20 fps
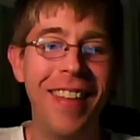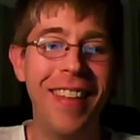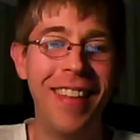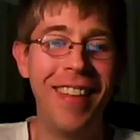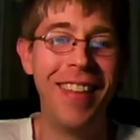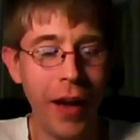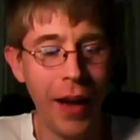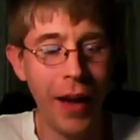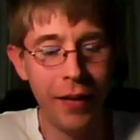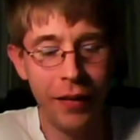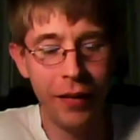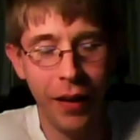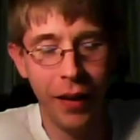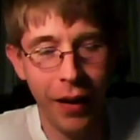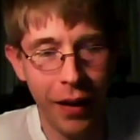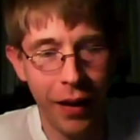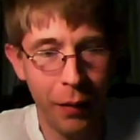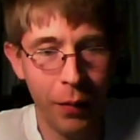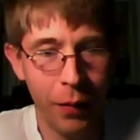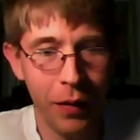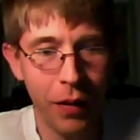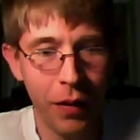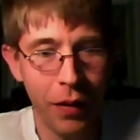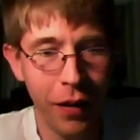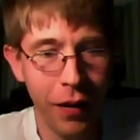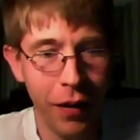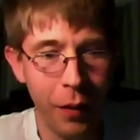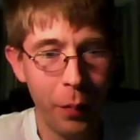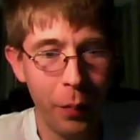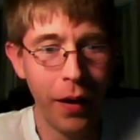The hashtag he was
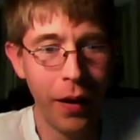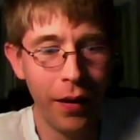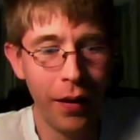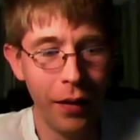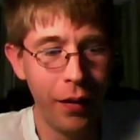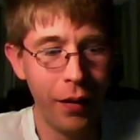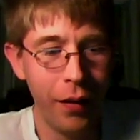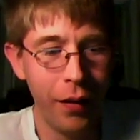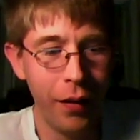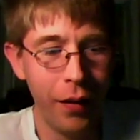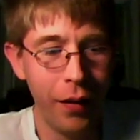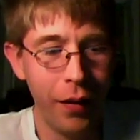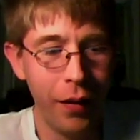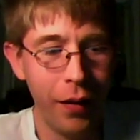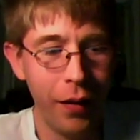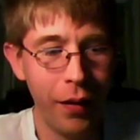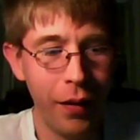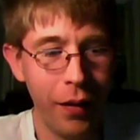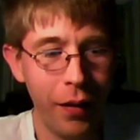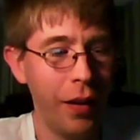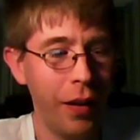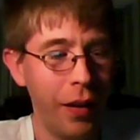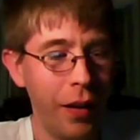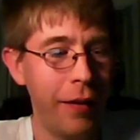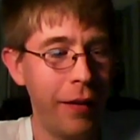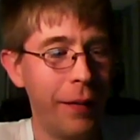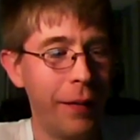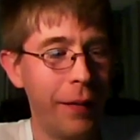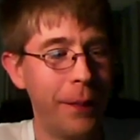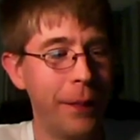talking about
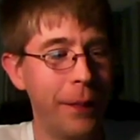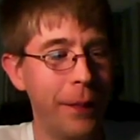thing.